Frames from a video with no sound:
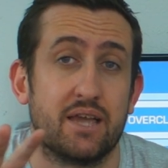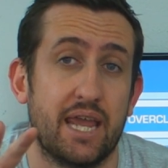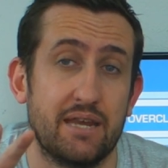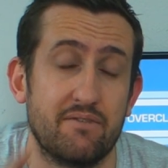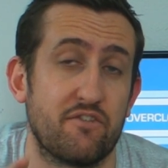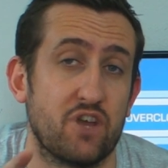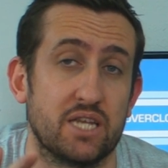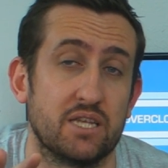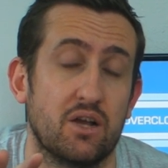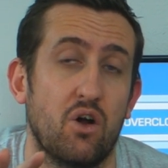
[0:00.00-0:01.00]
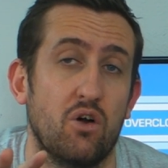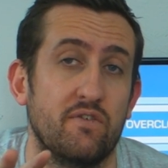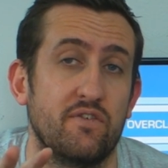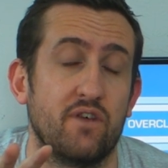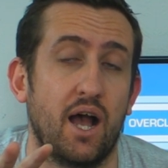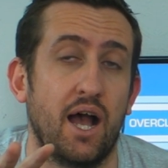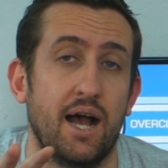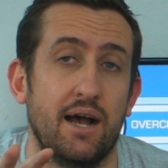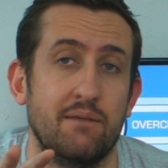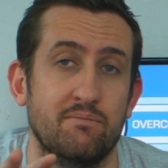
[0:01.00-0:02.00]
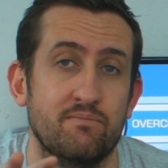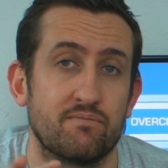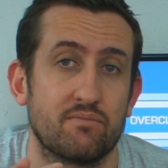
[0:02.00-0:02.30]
in front of um,